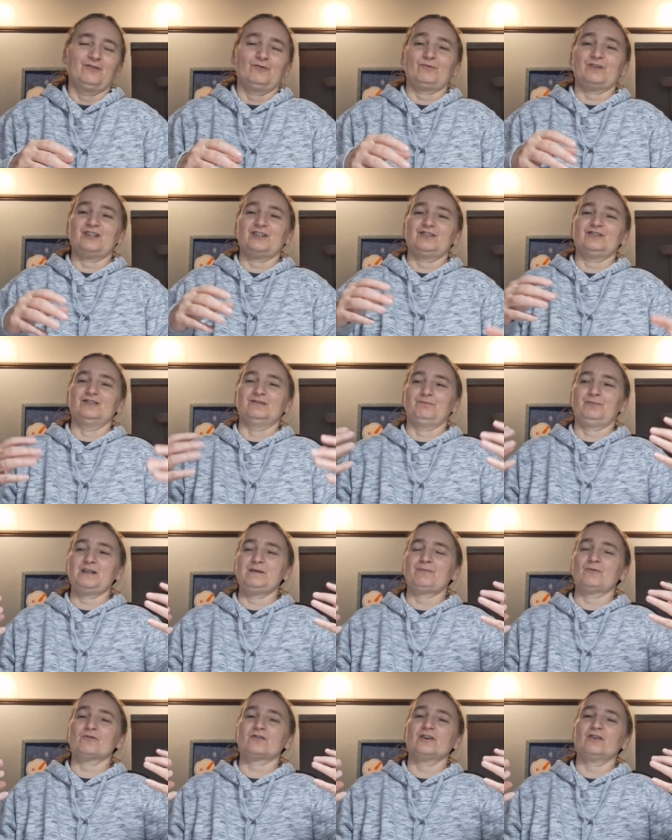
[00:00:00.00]
when
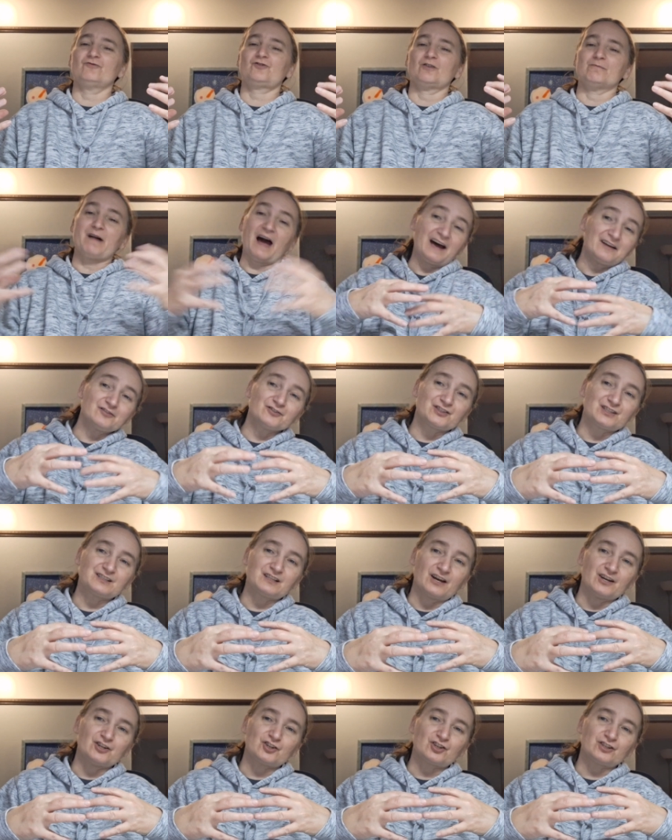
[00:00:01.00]
people go to battle
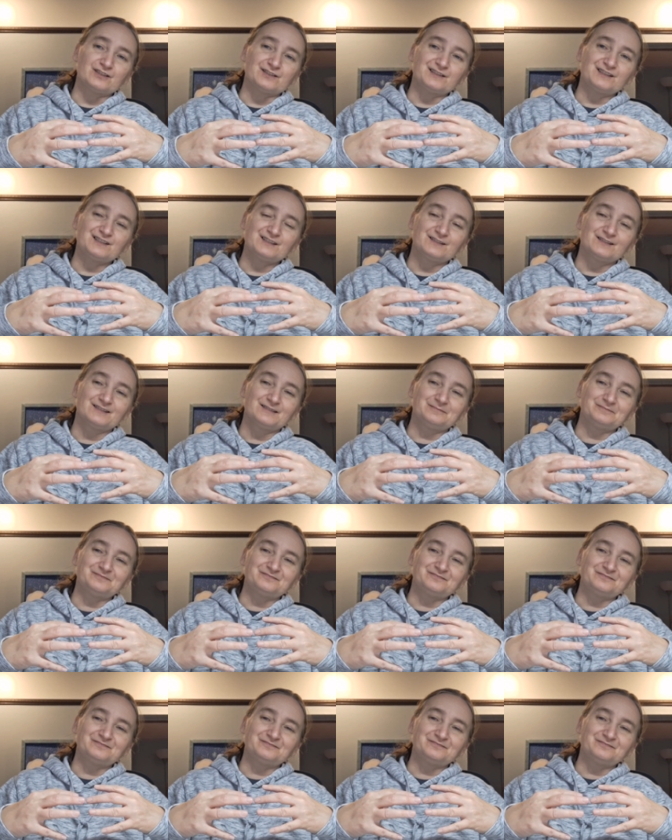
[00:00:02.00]
stations,